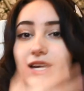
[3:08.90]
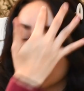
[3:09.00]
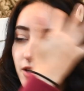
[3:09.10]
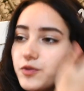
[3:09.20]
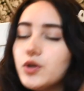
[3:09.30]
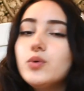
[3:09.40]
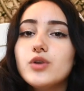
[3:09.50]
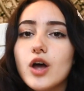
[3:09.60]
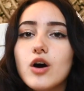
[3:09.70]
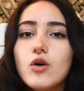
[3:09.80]
because if you
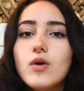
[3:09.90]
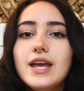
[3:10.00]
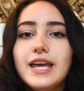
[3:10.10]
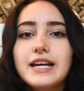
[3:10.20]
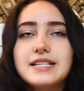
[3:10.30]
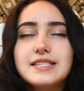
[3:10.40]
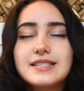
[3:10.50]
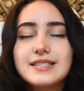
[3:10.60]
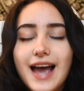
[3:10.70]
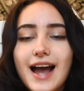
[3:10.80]
know
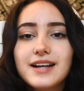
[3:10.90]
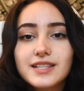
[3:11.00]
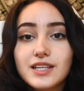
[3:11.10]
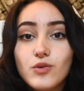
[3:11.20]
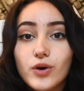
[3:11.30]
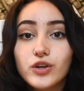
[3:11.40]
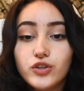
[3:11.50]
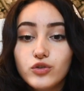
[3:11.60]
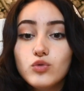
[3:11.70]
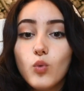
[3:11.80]
exactly where
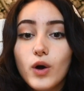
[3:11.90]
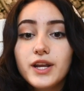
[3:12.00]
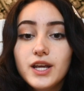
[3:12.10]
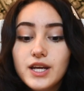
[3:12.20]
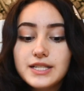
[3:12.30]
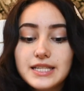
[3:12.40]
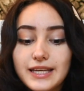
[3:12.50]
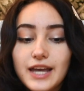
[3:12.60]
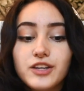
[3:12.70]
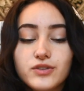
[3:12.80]
you want to
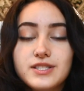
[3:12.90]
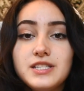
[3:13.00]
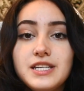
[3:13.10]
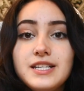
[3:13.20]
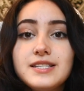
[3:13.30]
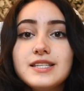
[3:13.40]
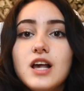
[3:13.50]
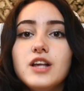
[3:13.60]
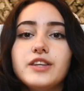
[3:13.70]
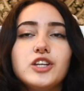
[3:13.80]
get your seats,
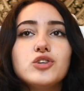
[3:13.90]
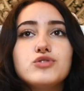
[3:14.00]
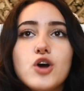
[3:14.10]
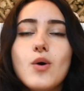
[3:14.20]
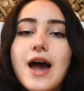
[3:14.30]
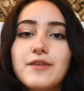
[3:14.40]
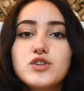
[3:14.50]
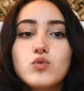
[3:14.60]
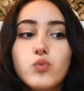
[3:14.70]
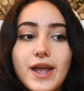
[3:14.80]
then you don't have
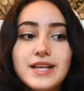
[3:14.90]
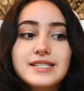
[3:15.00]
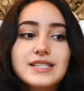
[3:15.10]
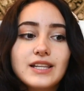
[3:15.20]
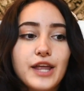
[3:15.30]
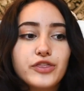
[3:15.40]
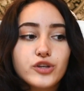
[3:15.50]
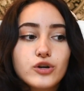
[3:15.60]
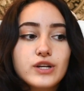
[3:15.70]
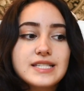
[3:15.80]
to waste like
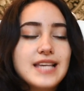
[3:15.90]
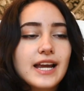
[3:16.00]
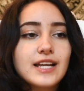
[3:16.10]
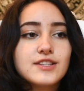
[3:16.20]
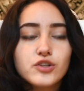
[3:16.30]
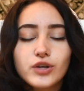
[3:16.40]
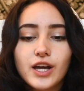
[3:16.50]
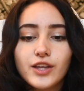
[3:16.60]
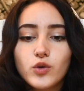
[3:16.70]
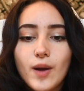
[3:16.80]
30 seconds
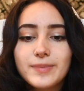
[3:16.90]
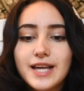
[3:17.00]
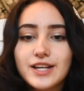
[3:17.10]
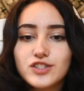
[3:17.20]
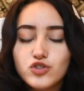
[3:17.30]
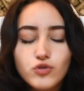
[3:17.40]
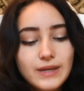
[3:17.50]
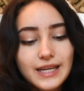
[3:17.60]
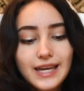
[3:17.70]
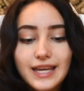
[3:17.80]
looking on the website,
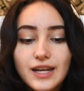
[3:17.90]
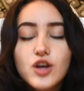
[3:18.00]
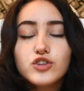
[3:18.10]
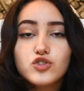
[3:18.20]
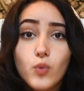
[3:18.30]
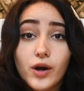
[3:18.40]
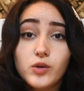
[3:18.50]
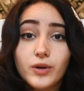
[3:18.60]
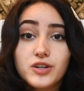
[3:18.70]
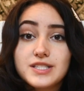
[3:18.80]
zooming in to where
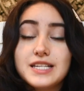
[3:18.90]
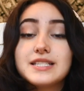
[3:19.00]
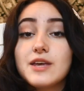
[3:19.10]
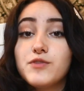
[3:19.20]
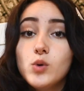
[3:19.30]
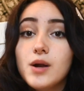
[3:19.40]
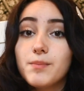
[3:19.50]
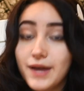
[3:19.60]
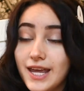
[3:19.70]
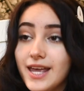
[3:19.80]
you want your seats. If you
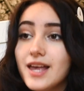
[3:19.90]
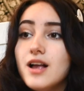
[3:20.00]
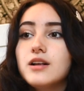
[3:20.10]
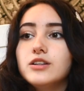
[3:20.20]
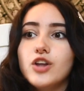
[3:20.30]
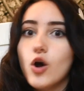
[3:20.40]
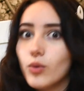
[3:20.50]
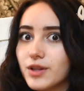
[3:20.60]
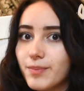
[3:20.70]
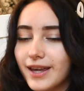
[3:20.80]
want pit, know
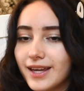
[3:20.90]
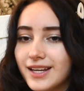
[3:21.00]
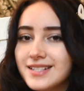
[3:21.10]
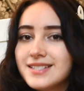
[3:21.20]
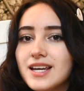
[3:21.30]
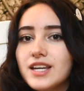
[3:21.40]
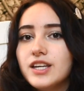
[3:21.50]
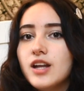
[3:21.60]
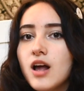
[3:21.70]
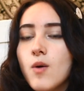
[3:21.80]
where the pit is,
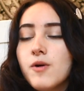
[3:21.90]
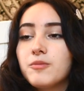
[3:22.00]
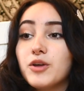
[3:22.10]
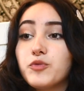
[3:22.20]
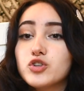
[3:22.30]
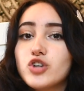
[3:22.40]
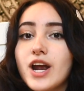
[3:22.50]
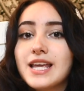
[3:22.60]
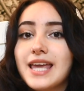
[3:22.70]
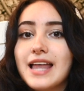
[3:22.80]
you know, but if you're
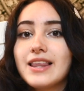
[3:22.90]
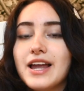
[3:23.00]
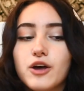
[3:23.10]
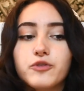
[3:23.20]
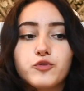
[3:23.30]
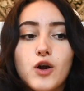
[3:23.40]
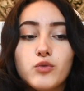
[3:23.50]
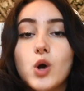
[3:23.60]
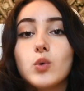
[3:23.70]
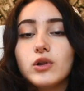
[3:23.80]
trying to get like a front
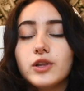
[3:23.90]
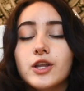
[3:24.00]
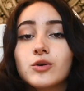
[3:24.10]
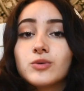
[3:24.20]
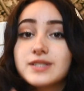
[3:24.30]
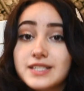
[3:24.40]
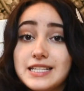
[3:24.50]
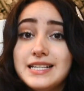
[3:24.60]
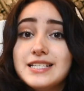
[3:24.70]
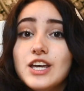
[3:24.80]
row literal
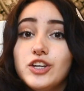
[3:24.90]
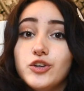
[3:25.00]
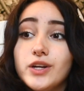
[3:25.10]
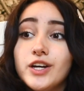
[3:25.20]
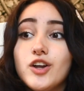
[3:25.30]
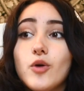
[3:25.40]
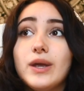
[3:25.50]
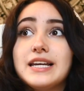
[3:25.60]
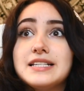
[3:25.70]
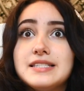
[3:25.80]
seat, you need to know
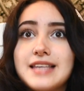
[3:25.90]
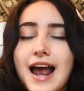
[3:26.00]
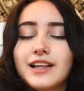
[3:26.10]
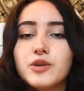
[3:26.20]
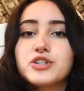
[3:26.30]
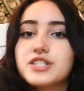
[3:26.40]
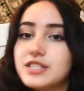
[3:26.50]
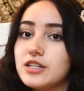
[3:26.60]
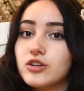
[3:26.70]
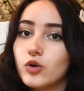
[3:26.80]
exactly which
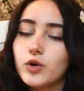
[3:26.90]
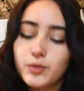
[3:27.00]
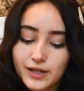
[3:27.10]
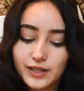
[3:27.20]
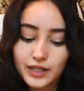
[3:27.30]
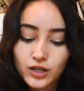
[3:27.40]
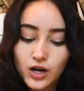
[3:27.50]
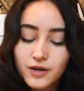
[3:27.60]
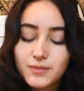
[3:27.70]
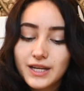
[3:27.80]
seat you're going to be clicking
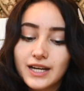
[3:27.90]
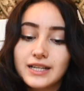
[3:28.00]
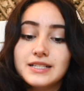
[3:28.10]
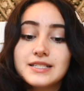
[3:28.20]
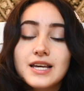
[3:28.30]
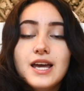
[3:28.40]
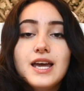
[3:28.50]
on, because